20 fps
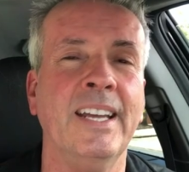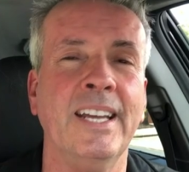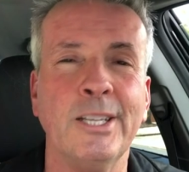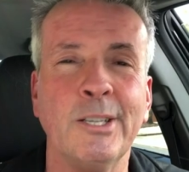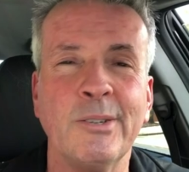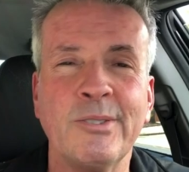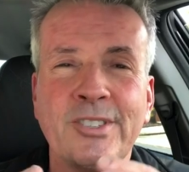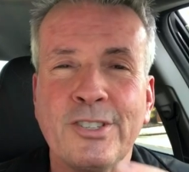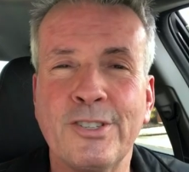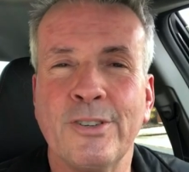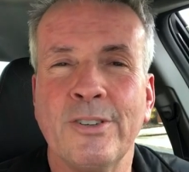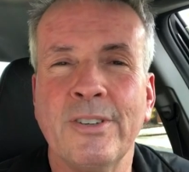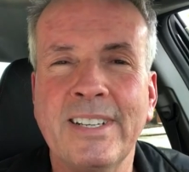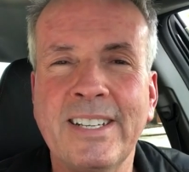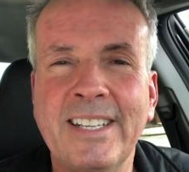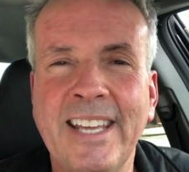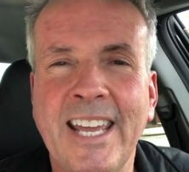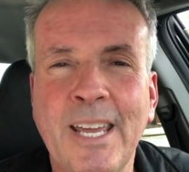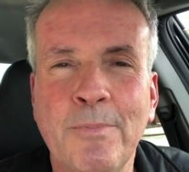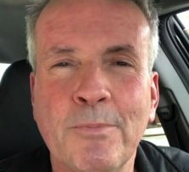And there was a
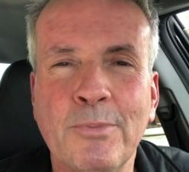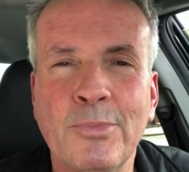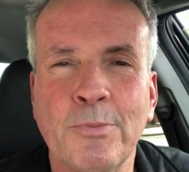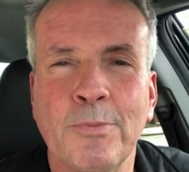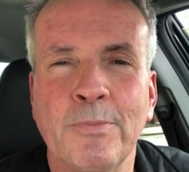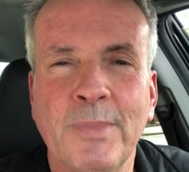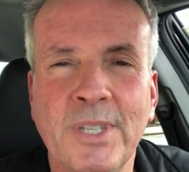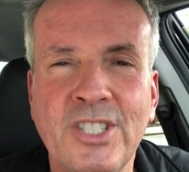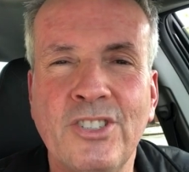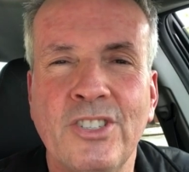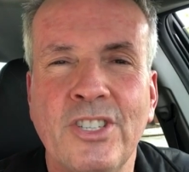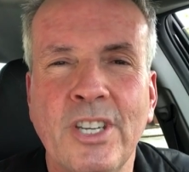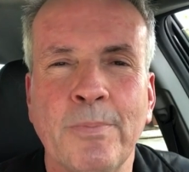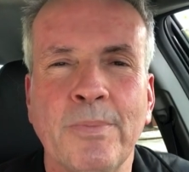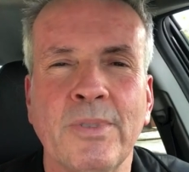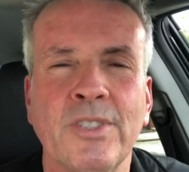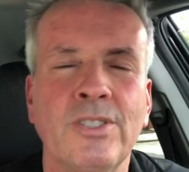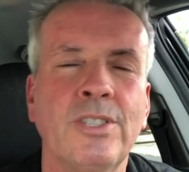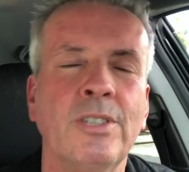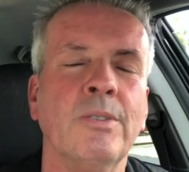certain gamesmanship
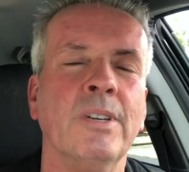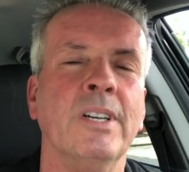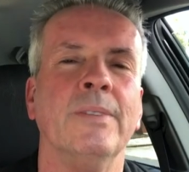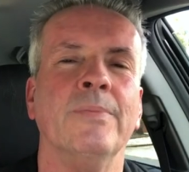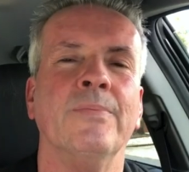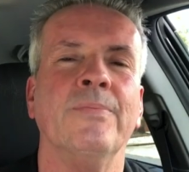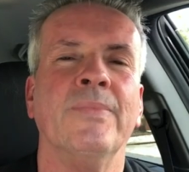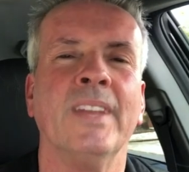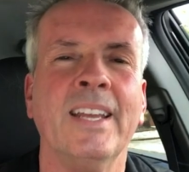to it.